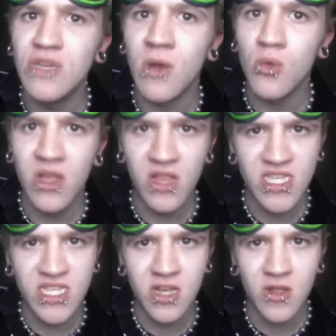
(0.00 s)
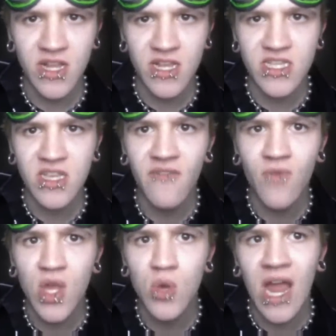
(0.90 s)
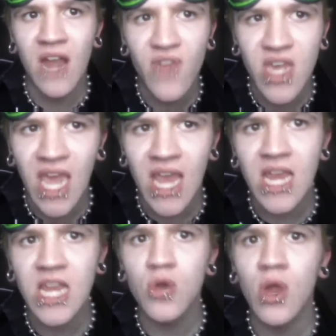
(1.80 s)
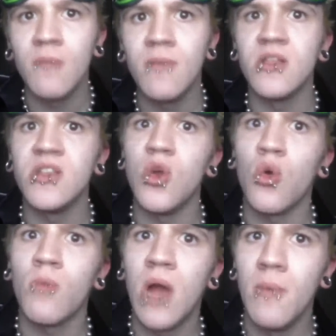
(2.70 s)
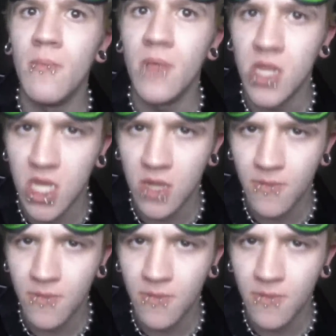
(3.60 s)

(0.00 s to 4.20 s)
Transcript: but realistically it doesn't give what you advocate any credibility or probability.